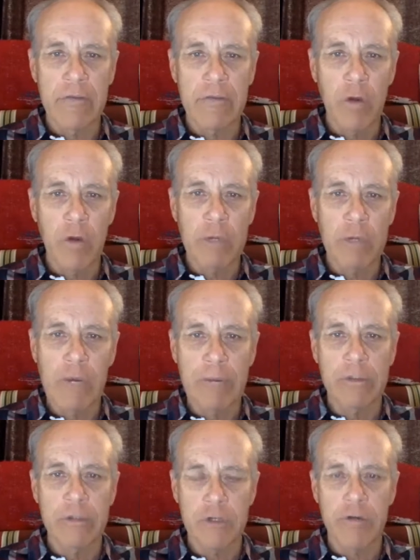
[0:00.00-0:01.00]
And so we were
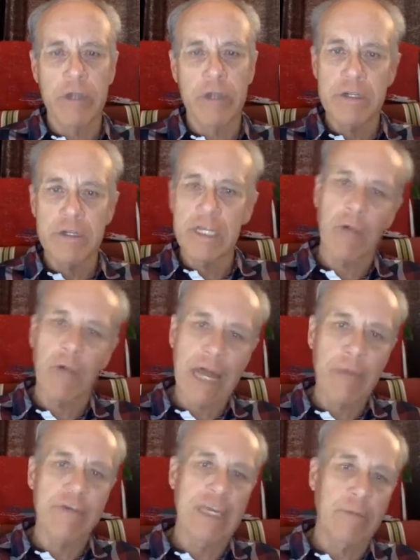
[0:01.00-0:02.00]
able to structure a deal where I
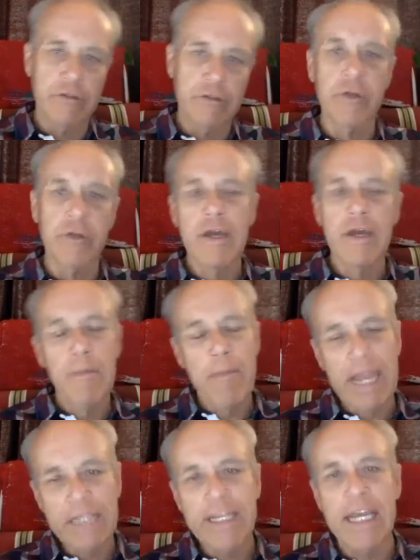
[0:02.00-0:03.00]
was able to
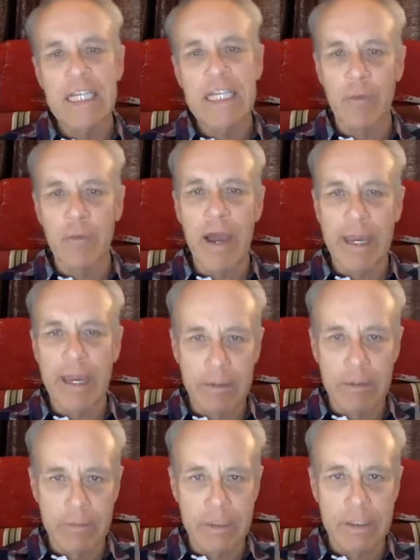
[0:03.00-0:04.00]
maintain some of my
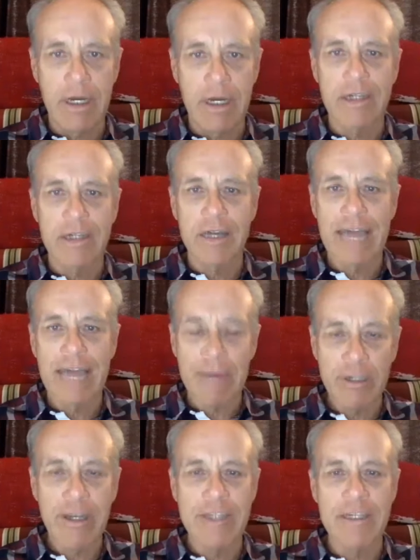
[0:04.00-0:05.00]

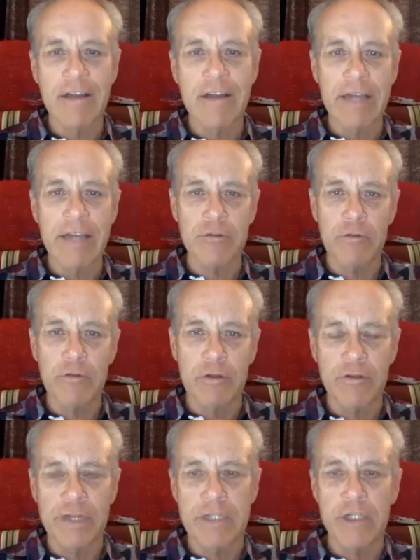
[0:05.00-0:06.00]
advertising clients through the
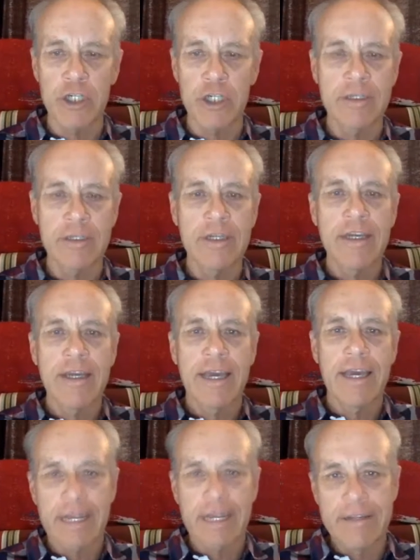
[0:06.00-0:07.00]
transition.
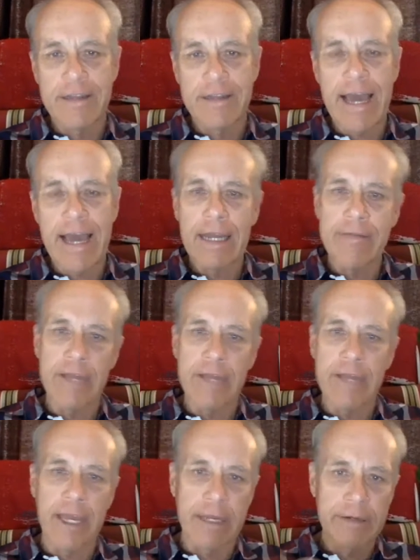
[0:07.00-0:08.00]
And I did that and
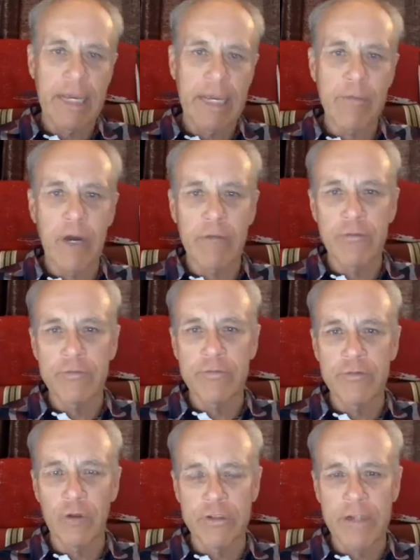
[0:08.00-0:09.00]
then came on
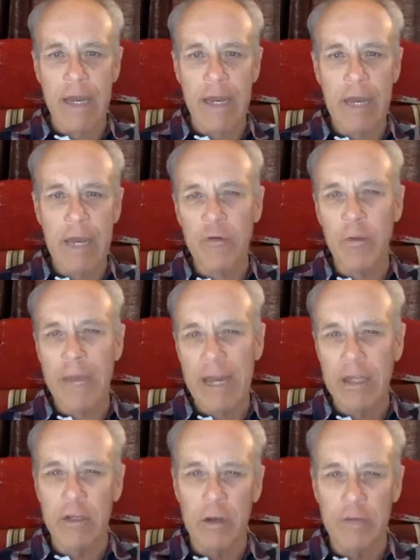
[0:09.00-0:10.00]
full time after about
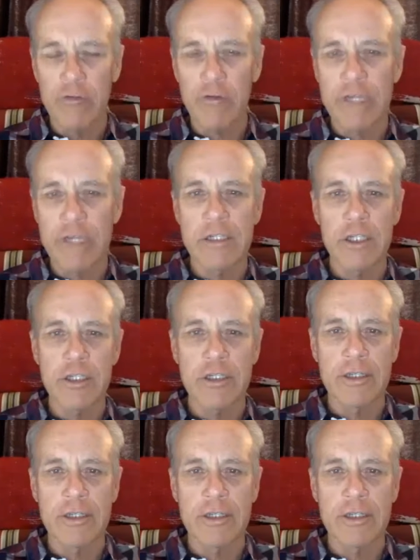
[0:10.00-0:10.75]
a year of transition.